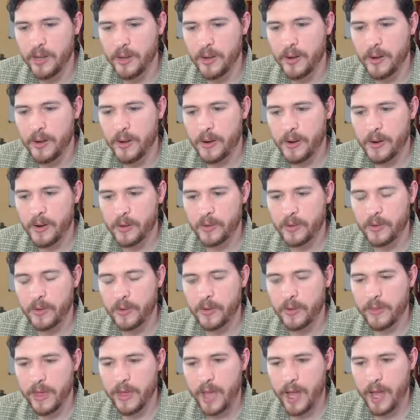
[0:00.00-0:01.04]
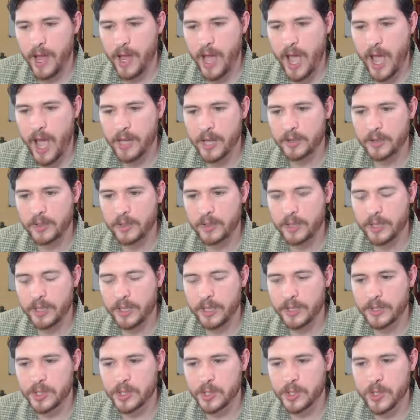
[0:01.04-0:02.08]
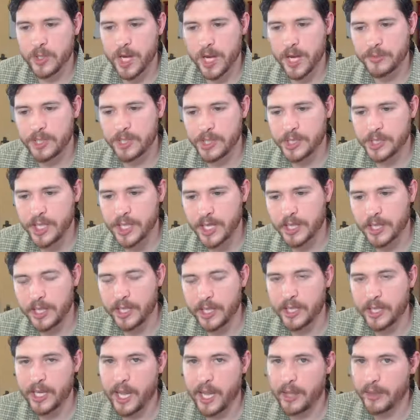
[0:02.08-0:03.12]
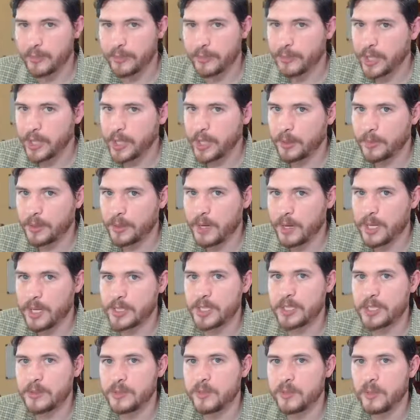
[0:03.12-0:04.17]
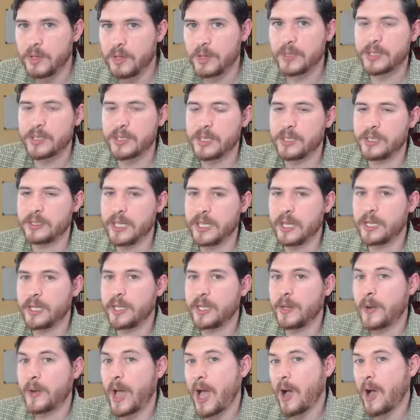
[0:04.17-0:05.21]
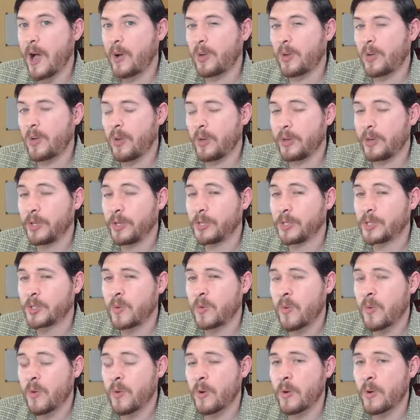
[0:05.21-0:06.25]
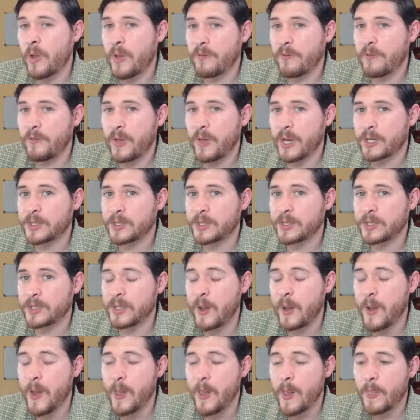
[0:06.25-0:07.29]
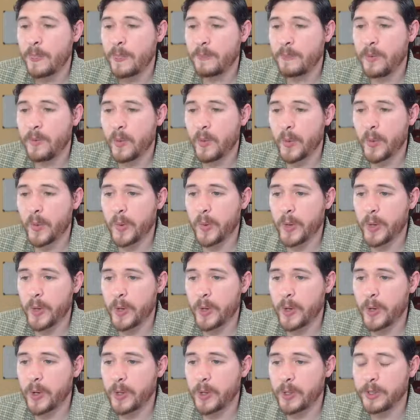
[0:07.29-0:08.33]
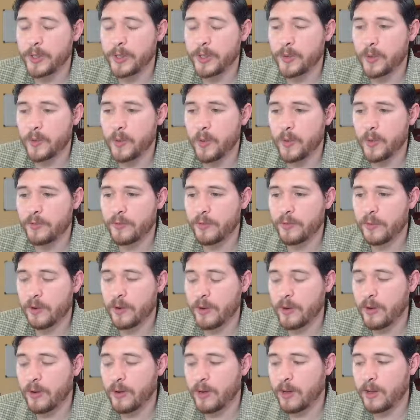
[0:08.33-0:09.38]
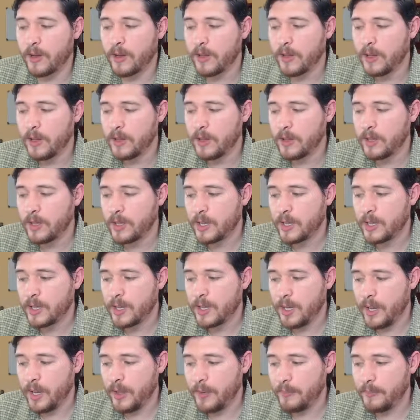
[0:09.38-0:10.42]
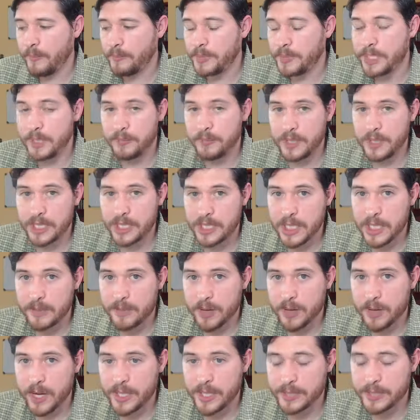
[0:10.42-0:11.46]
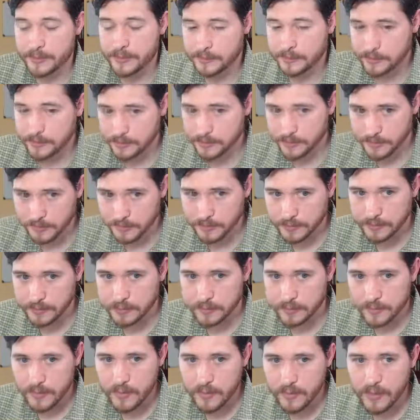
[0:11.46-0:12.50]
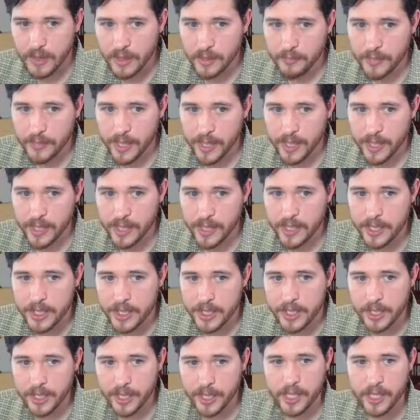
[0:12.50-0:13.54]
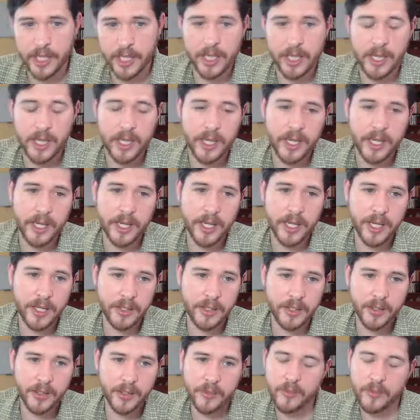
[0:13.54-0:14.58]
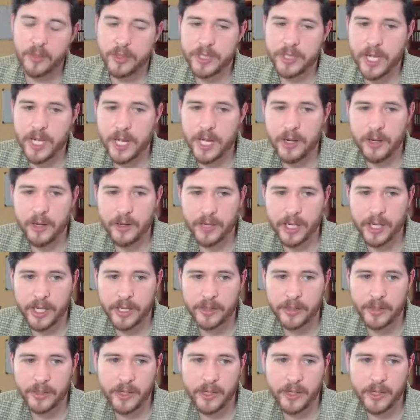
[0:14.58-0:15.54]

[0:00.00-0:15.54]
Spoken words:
article that accurately describes exactly like how the bidding process works, exactly how quality score affects your overall CPC price. But initially, we'll tie it all together here